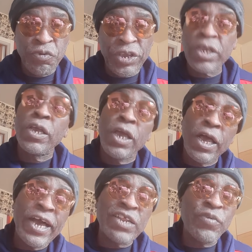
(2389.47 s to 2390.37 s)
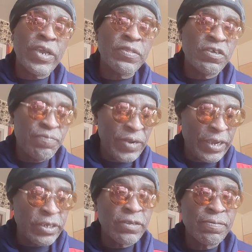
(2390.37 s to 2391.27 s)
break at the Reggaeton
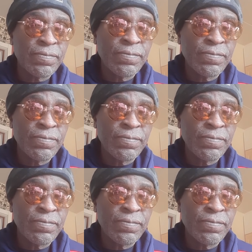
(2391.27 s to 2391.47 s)
Splash.